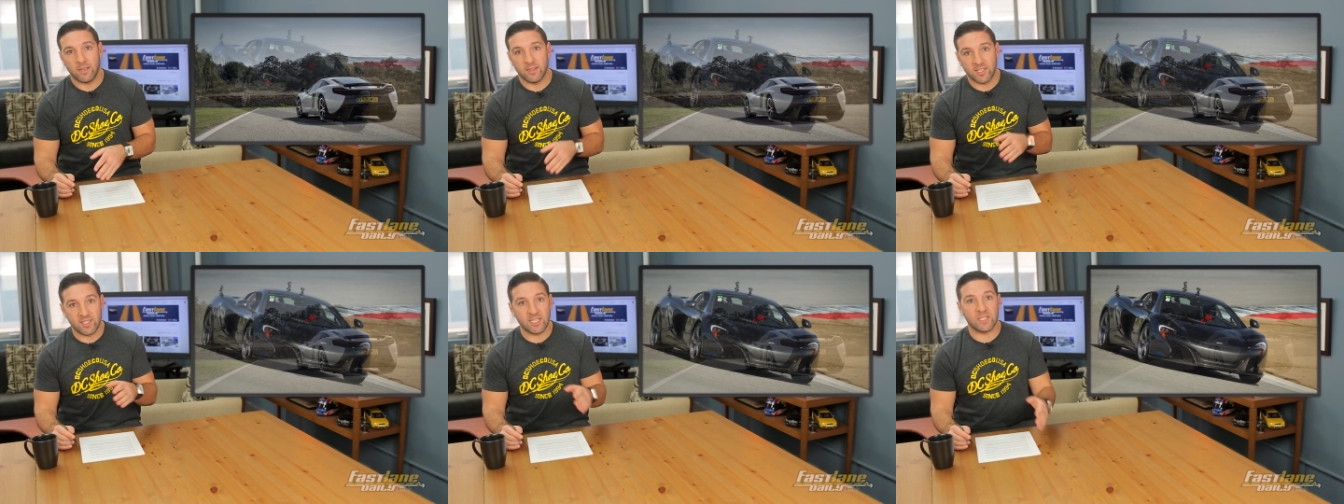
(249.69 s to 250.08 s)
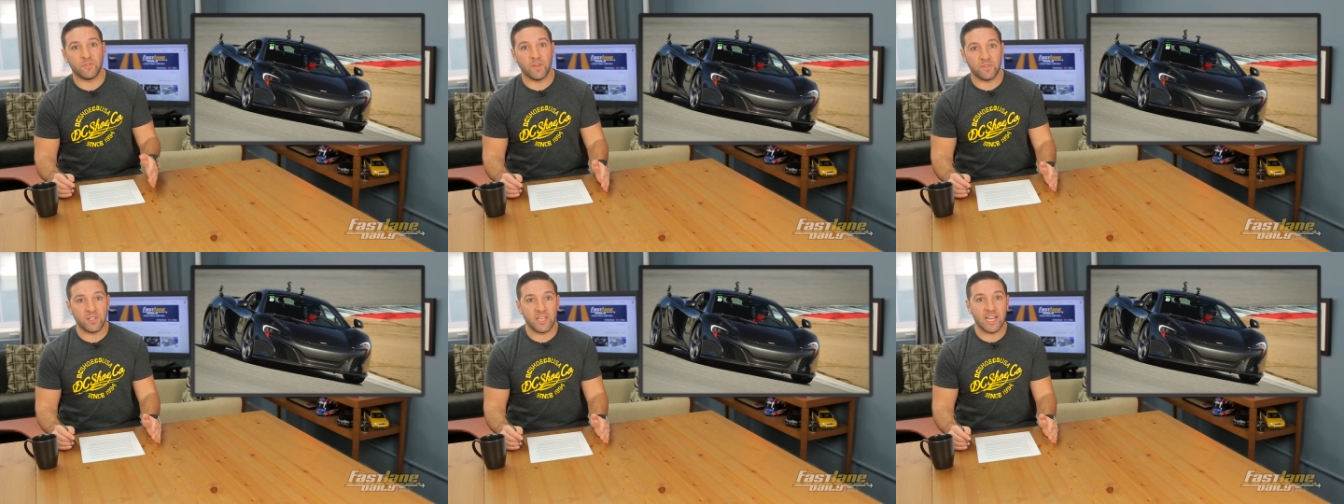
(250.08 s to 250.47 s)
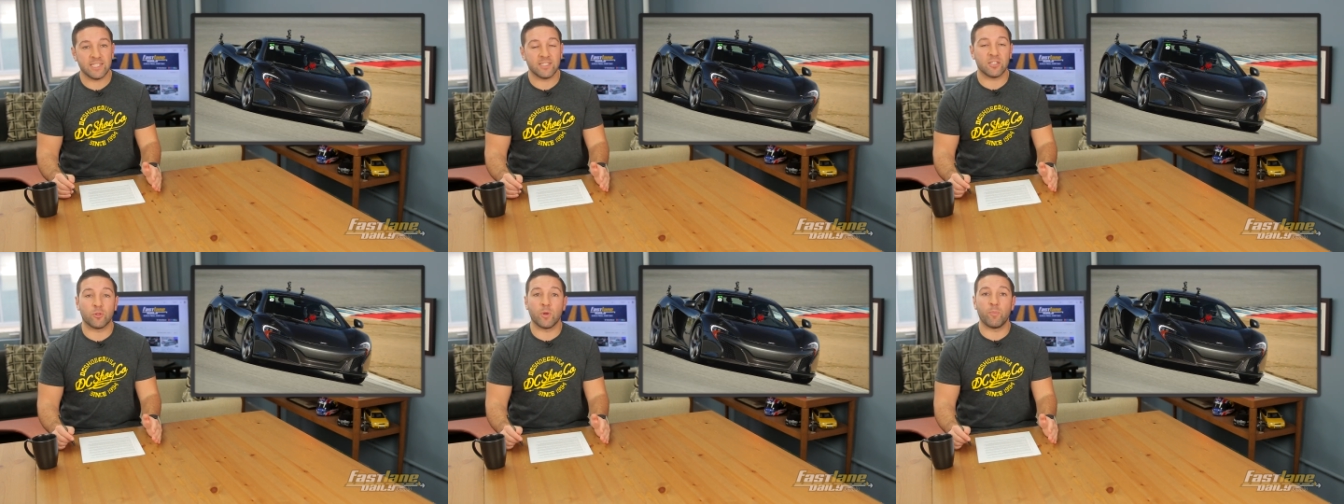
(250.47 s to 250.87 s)
In the
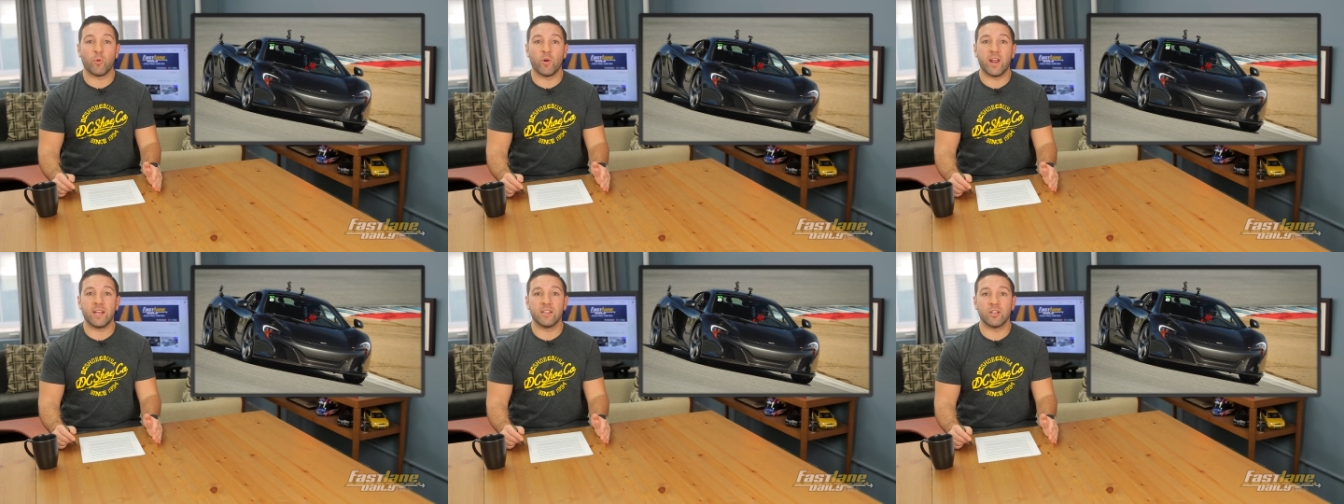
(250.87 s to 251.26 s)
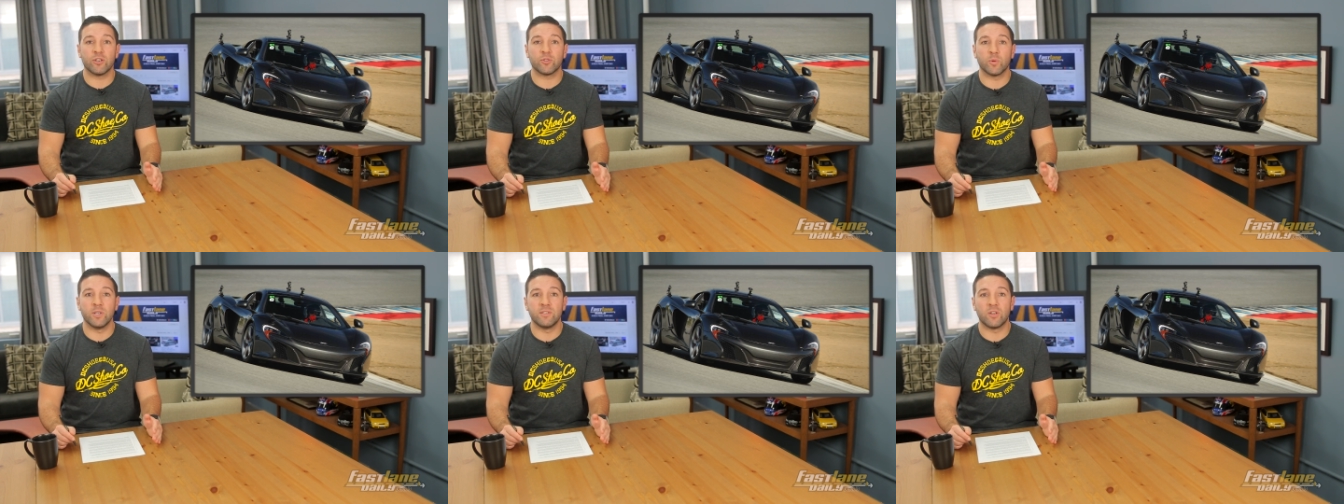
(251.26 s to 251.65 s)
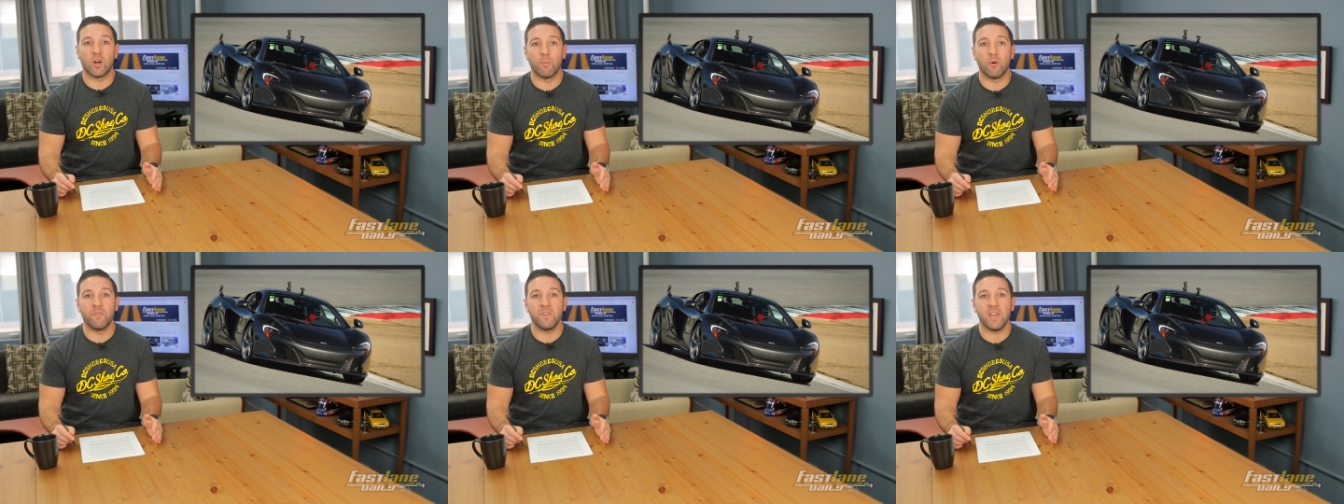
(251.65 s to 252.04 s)
650S, the 3.8 liter twin
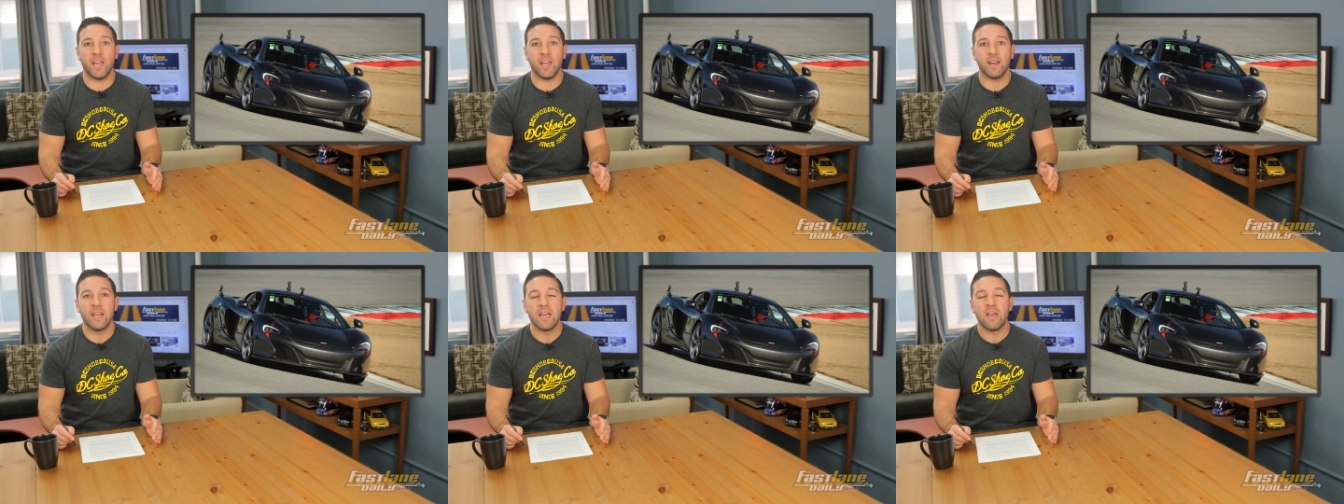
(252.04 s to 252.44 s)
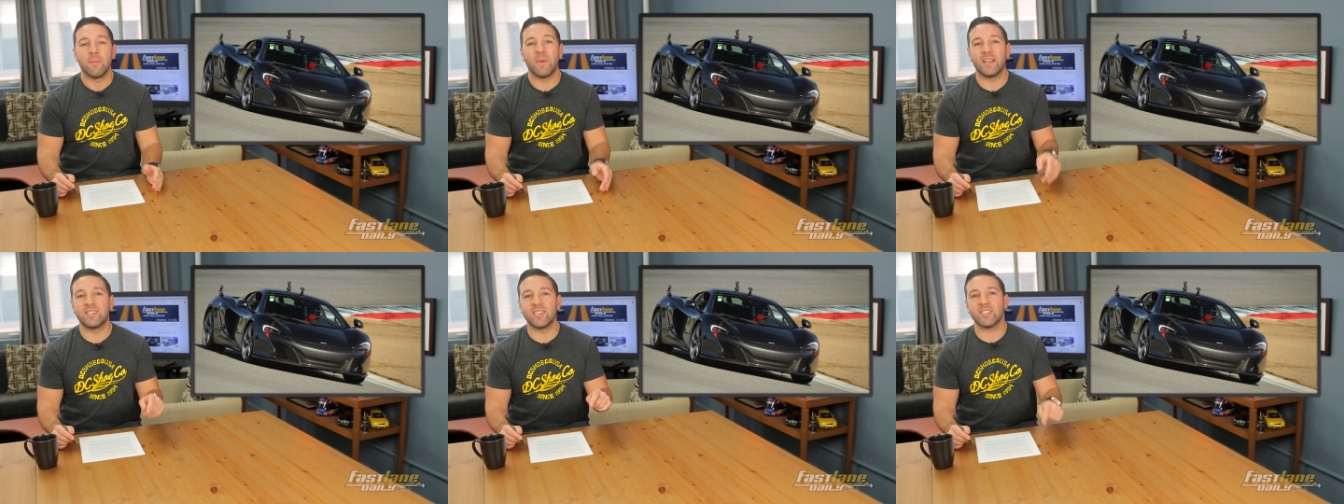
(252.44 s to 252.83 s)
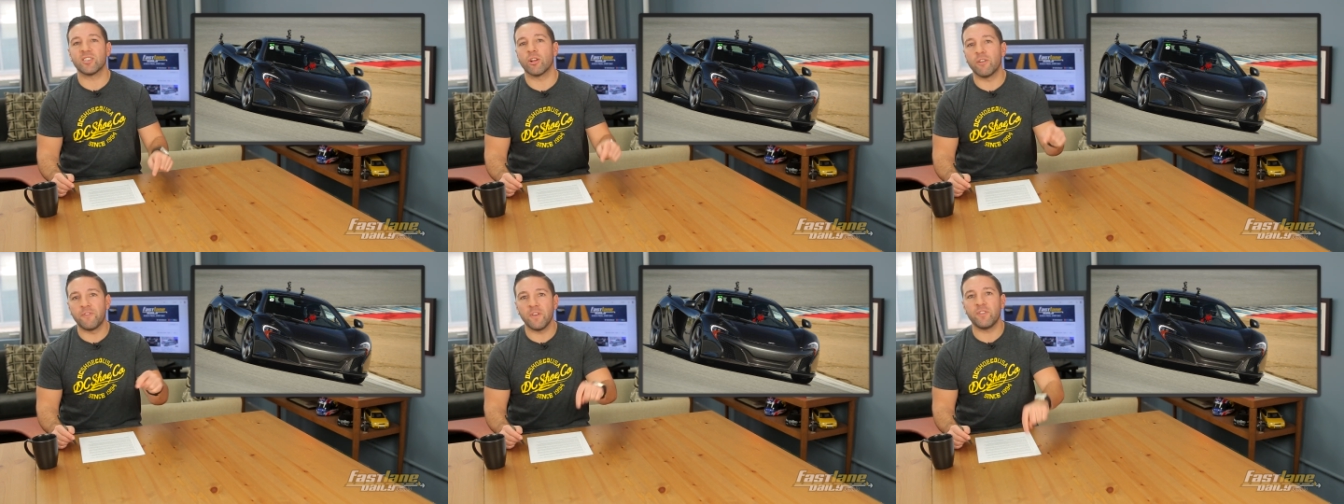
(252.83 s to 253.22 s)
turbo V8 makes
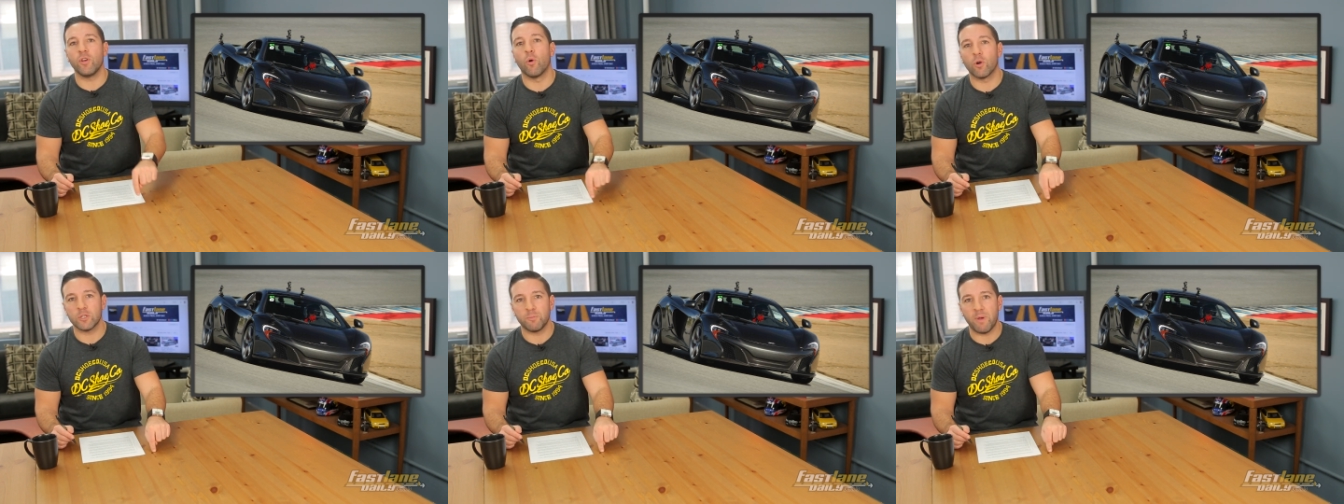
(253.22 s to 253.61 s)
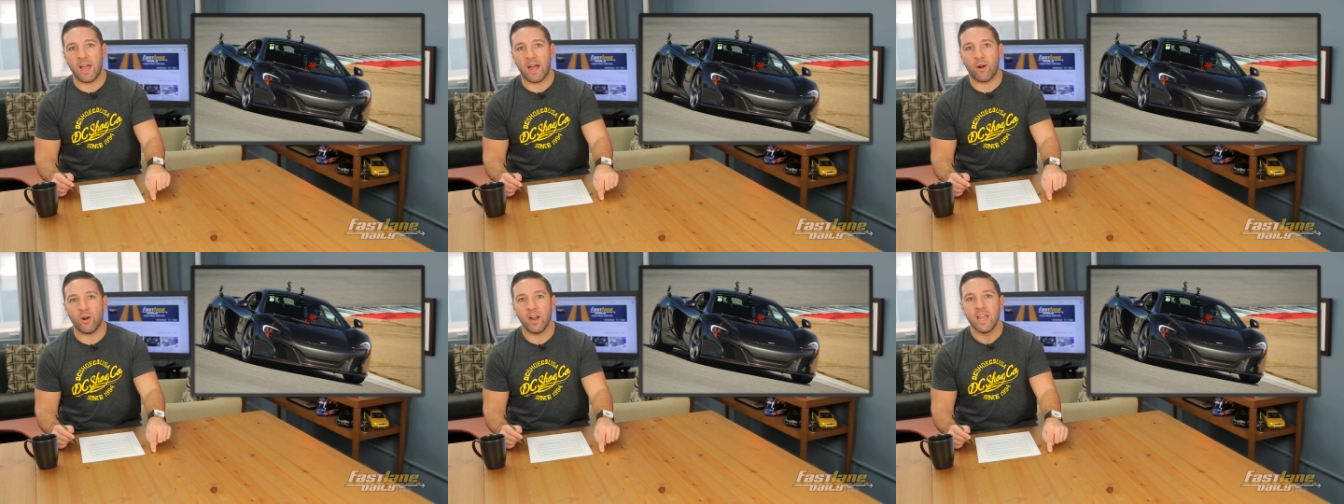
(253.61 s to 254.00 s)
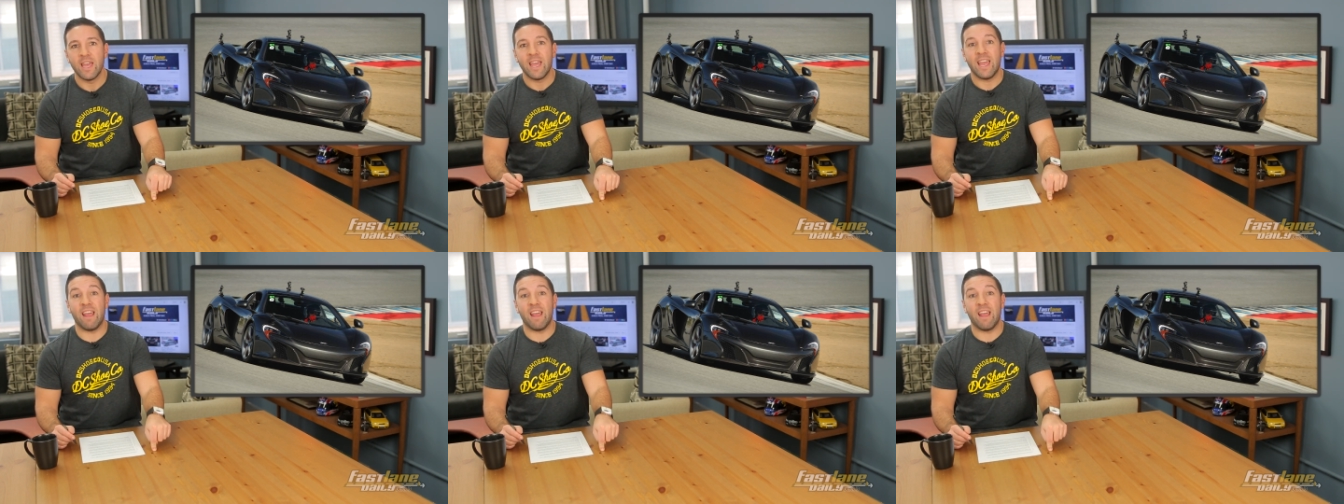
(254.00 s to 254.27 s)
650 horsepower